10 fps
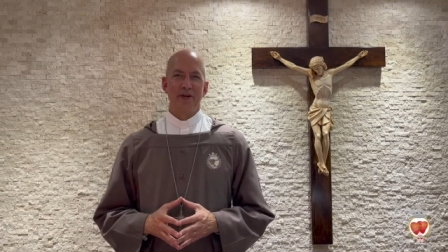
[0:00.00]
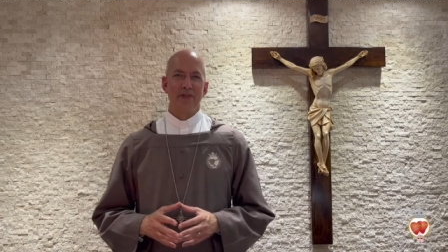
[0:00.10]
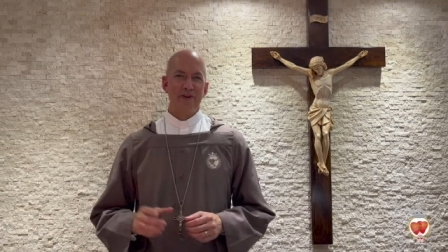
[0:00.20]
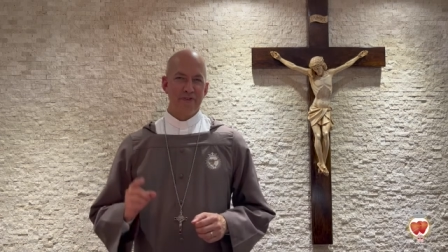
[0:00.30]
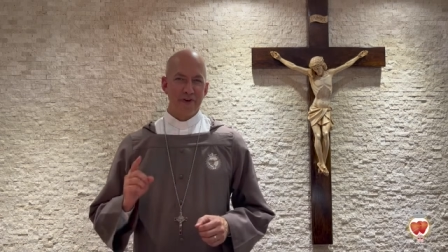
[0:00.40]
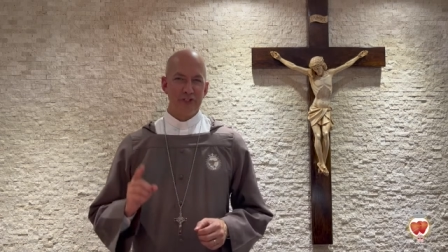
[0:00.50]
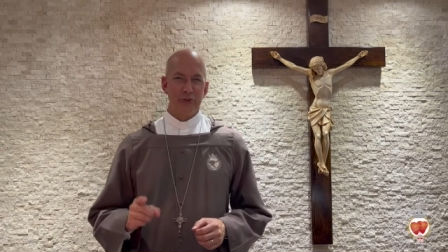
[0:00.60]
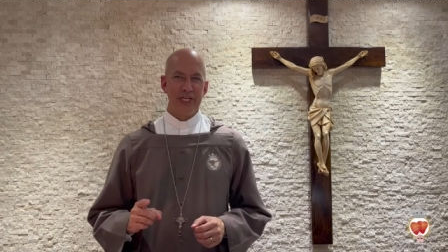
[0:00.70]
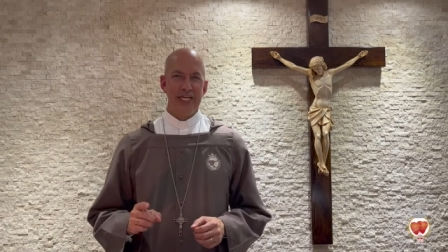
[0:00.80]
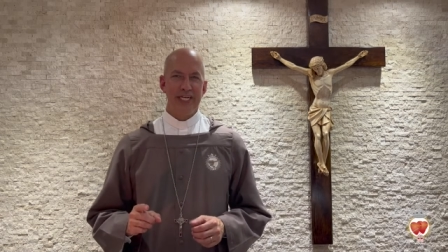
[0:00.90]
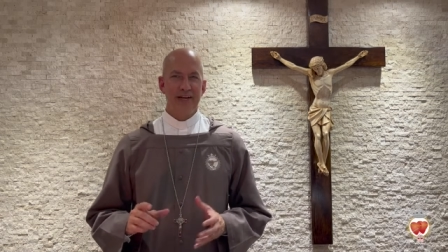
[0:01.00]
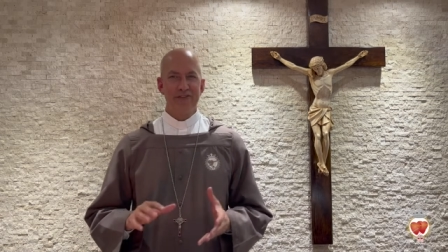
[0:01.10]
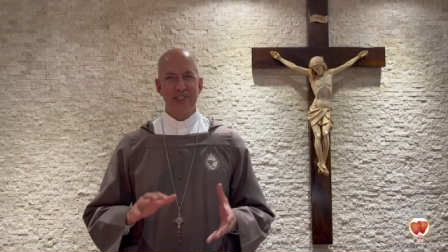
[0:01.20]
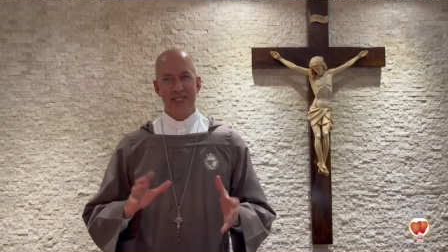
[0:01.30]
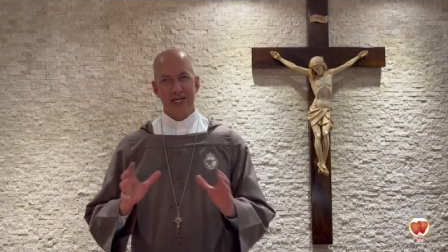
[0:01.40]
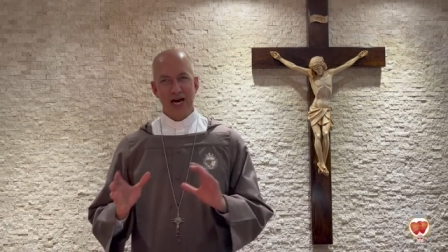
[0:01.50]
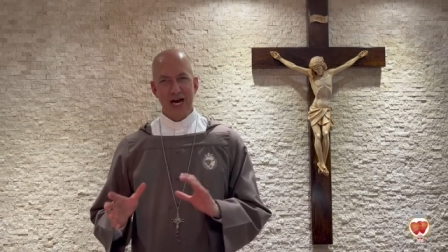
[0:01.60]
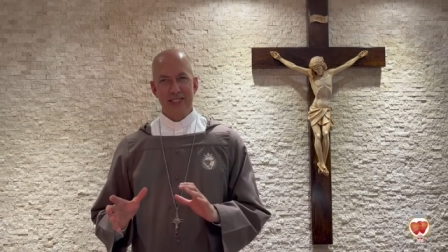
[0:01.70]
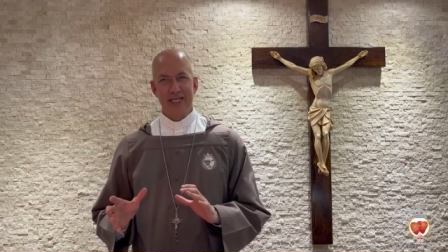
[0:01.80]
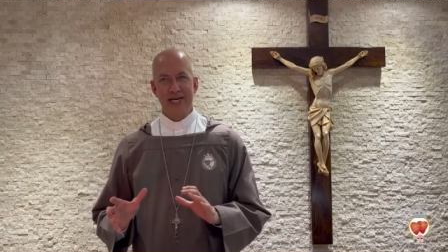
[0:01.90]
The first reading gives us a
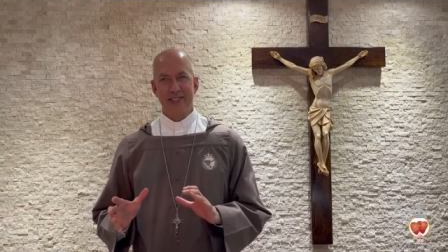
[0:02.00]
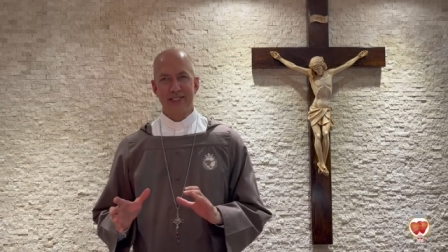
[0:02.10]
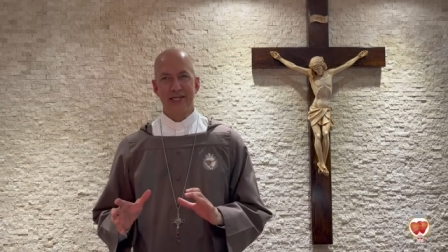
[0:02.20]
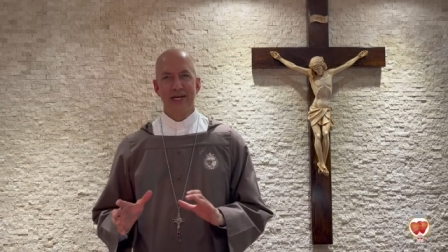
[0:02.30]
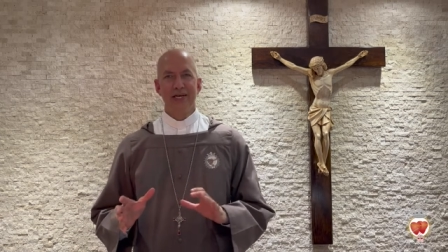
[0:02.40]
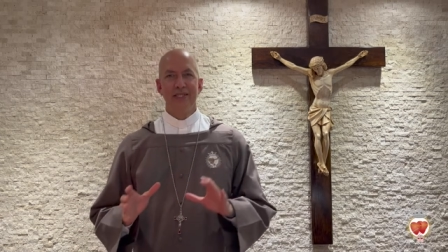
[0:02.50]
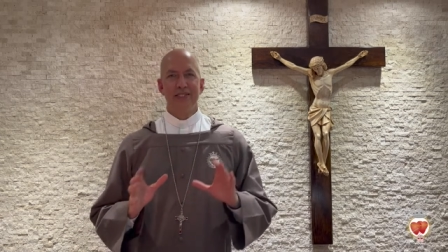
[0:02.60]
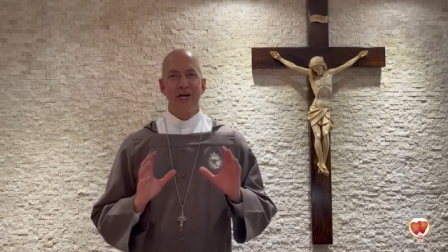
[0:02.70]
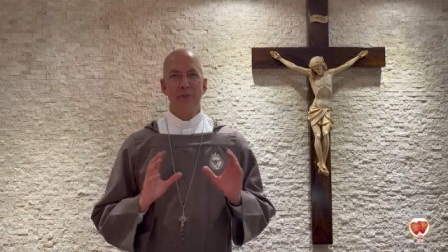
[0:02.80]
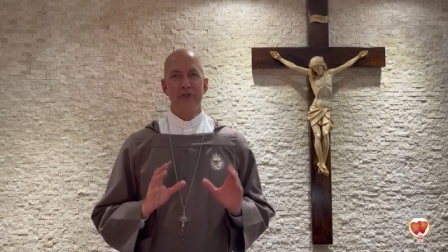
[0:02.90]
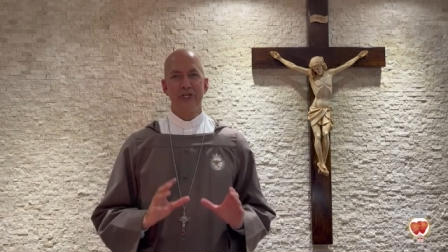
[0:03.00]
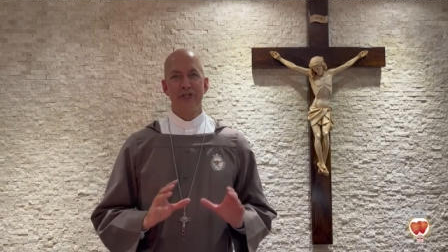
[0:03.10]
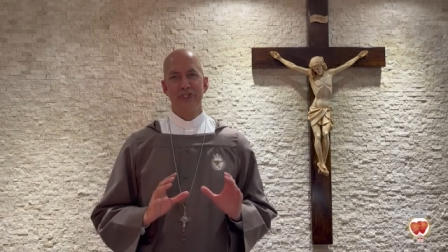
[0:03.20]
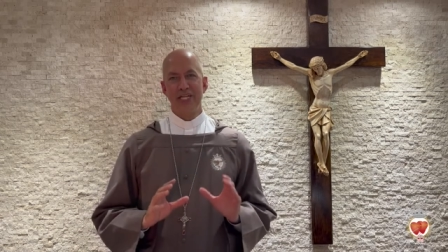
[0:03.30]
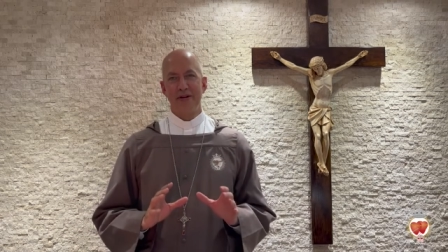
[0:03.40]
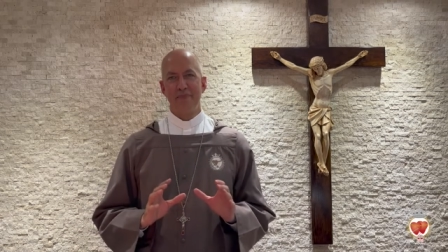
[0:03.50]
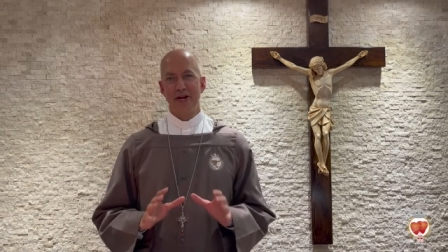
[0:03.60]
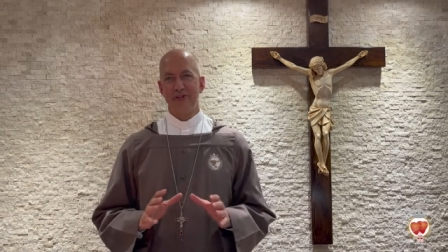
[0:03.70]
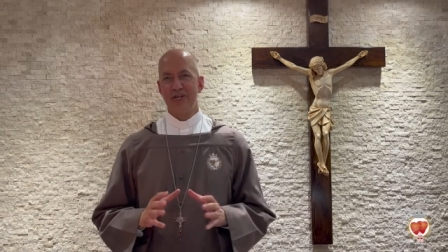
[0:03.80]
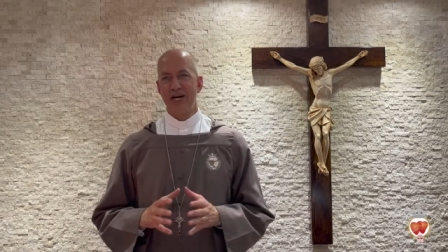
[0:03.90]
context to help us understand better
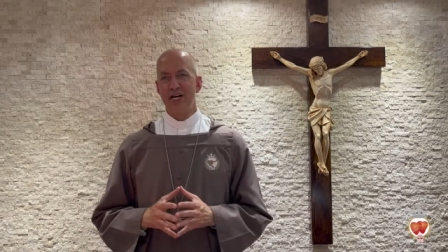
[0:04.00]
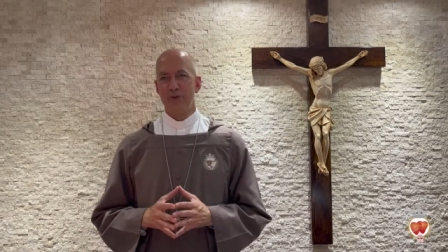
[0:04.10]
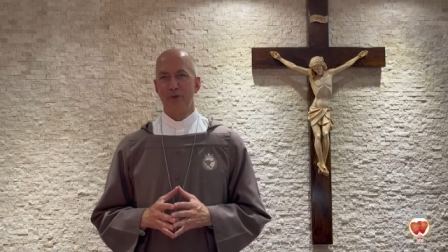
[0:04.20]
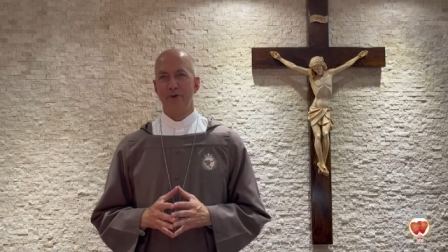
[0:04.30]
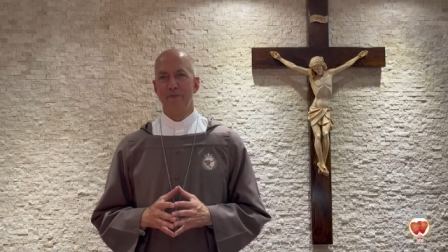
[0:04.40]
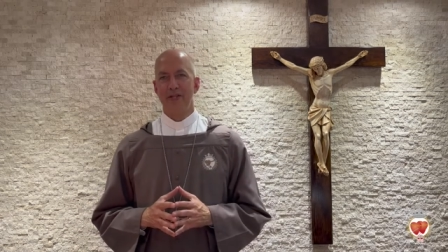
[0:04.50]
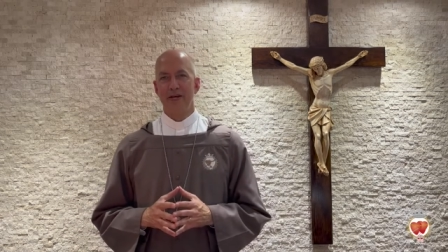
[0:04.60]
the gospel.